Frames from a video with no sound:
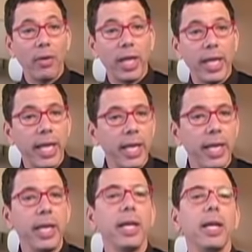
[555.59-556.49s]
they
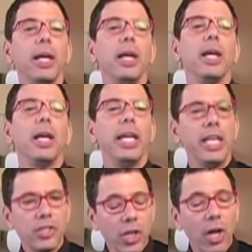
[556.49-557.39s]
hitting
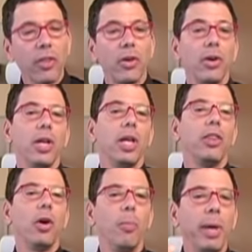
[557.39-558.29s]
each other?
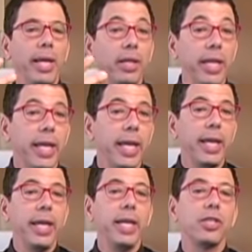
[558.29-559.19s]
They're mainly
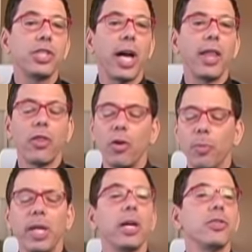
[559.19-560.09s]
hitting each other
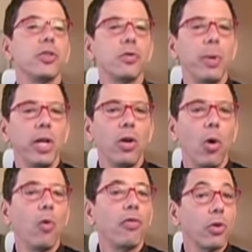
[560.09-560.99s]
because there's been an
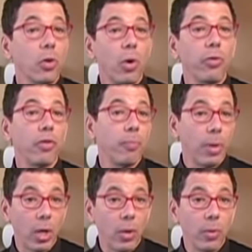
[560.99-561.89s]
overgrowth of
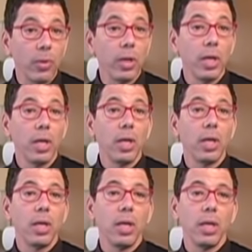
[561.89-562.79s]
bone.
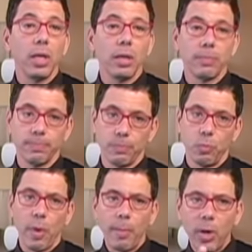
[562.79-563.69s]

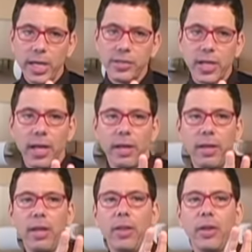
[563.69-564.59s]
Remember I
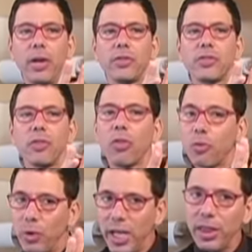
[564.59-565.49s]
said there's three